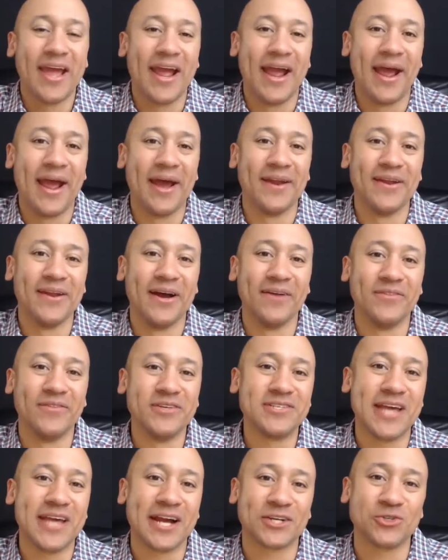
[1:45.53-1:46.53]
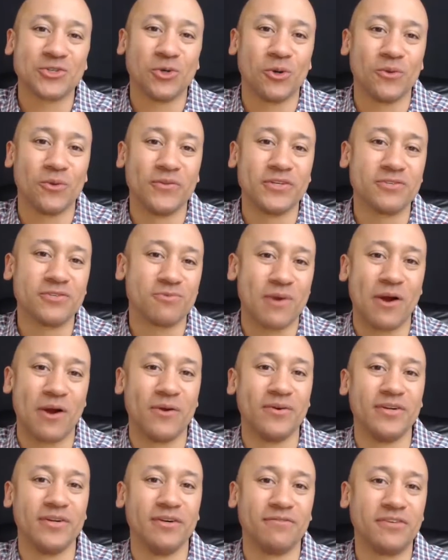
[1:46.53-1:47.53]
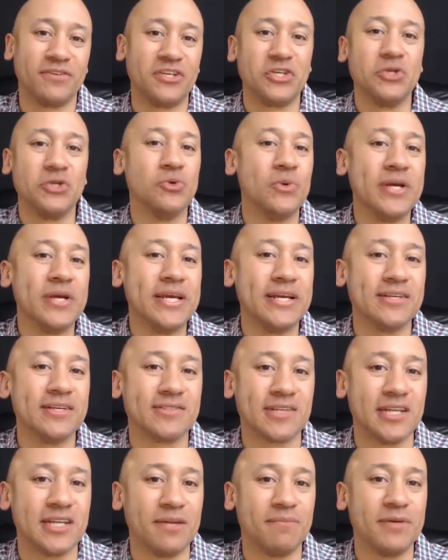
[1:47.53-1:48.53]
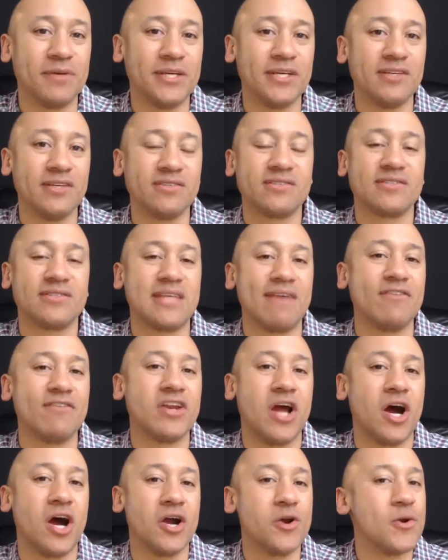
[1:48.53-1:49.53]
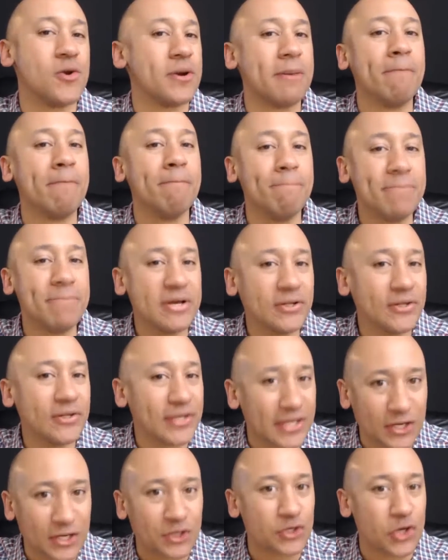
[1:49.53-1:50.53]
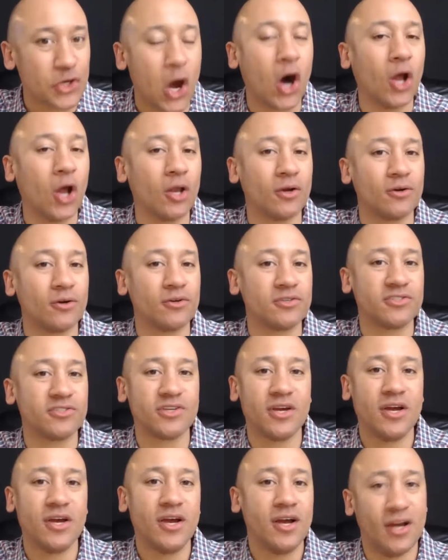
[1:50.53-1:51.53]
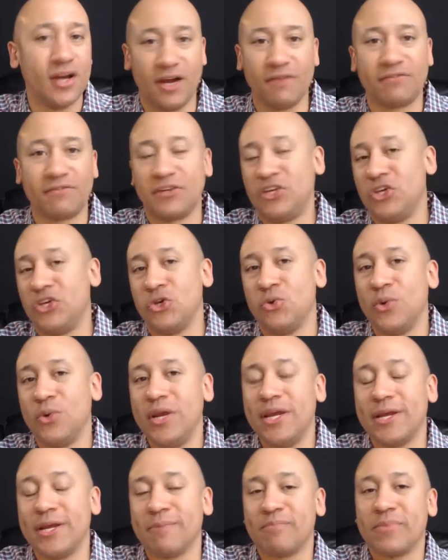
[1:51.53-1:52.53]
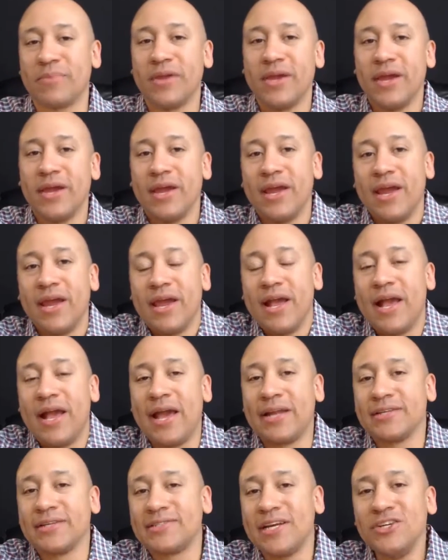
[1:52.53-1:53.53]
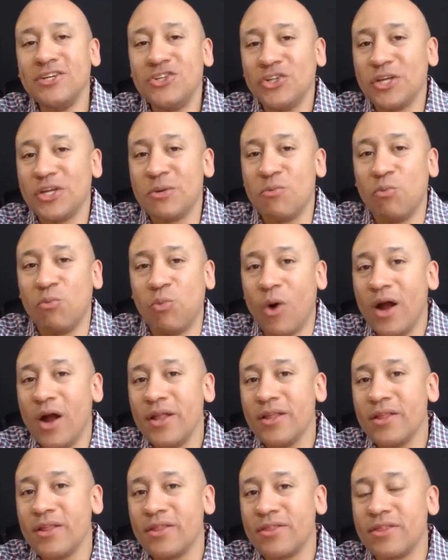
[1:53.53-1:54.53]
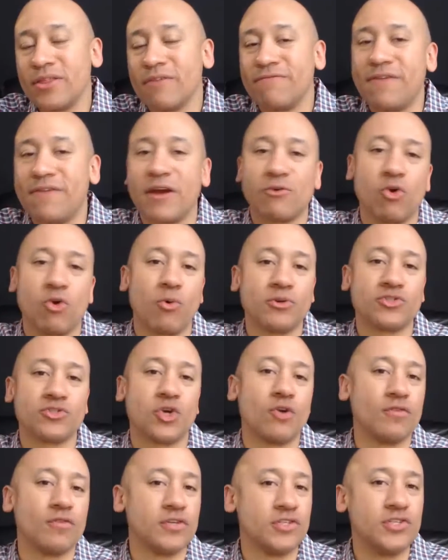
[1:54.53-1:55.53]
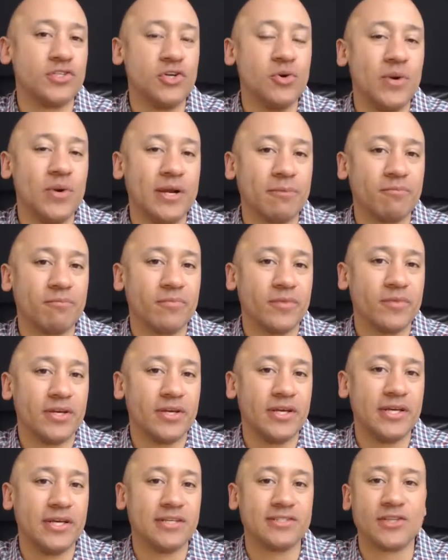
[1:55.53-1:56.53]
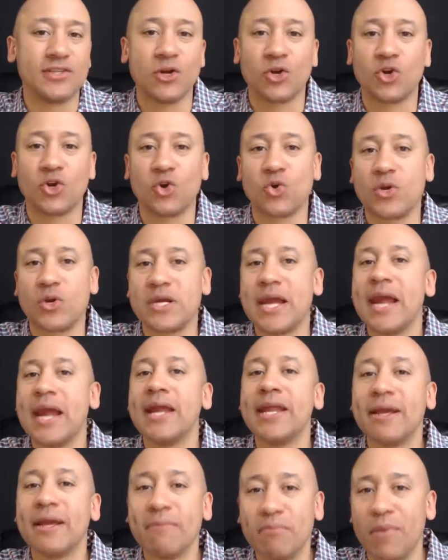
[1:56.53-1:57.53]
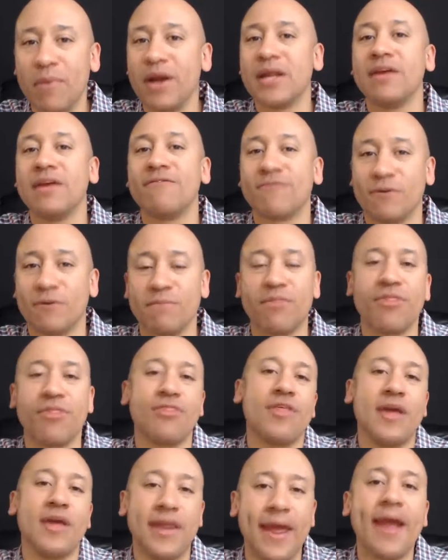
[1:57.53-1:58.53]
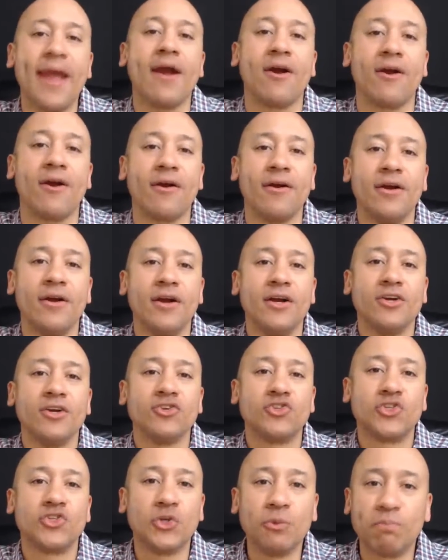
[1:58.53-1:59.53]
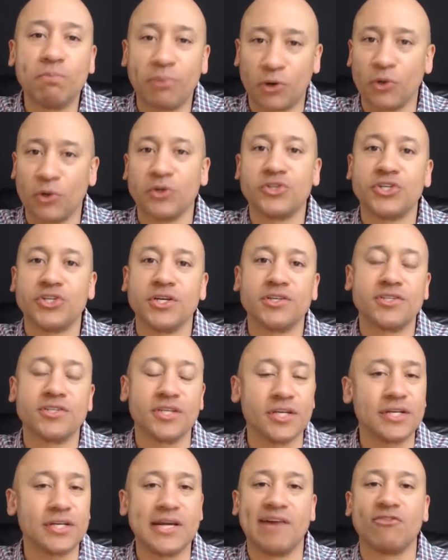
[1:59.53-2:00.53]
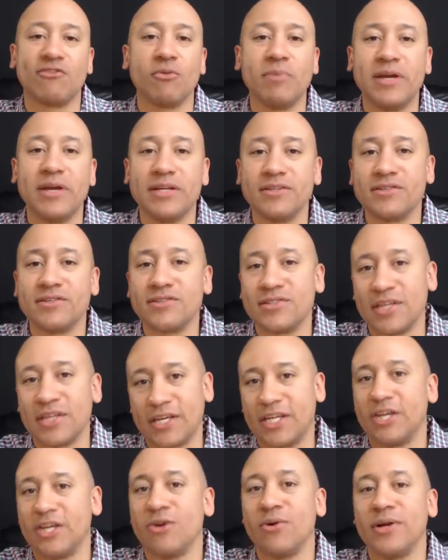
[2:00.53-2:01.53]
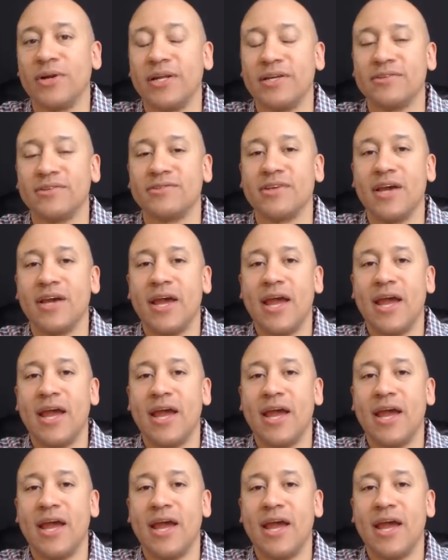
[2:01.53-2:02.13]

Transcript: and this round of QE is going to be $700 billion of QE. And essentially what the Federal Reserve is doing is they're creating money from thin air to purchase government securities.